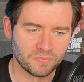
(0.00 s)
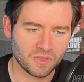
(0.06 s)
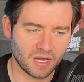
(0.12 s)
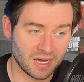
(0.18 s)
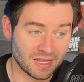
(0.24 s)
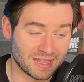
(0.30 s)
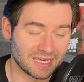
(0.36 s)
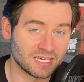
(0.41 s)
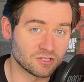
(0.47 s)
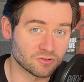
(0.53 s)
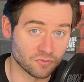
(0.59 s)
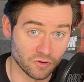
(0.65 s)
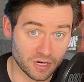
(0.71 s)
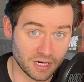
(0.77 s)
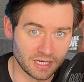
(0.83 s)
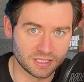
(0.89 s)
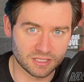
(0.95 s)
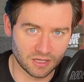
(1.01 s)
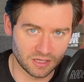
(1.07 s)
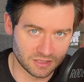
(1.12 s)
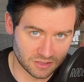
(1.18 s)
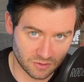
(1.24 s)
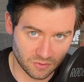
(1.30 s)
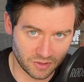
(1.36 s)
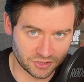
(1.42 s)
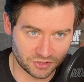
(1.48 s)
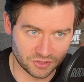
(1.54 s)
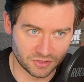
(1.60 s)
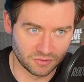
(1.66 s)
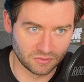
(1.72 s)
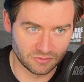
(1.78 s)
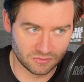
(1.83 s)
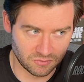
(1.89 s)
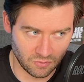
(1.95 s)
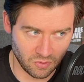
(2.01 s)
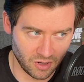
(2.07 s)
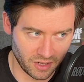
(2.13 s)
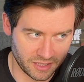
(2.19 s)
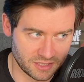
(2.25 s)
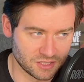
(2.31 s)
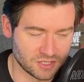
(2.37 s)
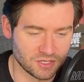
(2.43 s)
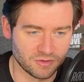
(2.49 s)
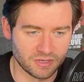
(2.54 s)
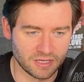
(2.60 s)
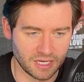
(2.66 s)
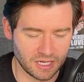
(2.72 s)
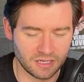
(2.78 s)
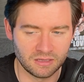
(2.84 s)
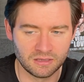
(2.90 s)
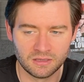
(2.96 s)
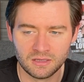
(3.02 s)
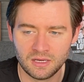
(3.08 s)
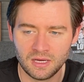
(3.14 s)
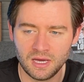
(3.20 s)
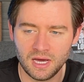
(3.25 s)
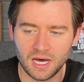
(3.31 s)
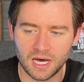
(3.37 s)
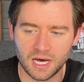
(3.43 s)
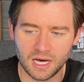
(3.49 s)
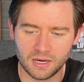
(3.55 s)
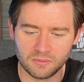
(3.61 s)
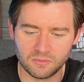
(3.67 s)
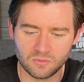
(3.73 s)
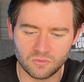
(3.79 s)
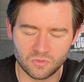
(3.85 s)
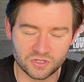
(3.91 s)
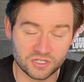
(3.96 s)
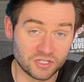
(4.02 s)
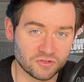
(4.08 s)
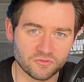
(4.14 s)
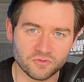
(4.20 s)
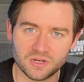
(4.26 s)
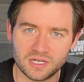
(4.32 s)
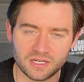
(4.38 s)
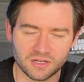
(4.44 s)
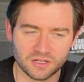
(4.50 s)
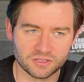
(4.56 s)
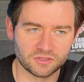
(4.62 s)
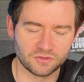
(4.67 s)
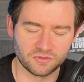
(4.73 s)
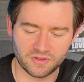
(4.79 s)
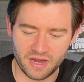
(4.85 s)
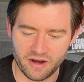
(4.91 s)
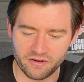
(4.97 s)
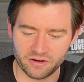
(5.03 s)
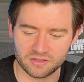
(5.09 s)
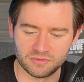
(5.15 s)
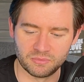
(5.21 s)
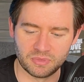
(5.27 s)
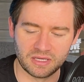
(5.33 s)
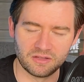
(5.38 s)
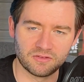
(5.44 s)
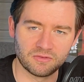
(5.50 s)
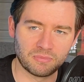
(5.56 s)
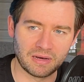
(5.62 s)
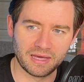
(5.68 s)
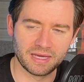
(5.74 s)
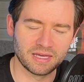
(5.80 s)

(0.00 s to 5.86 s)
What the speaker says: I think he's really starting to question why he's doing it, which is a really nice sort of character beat to play.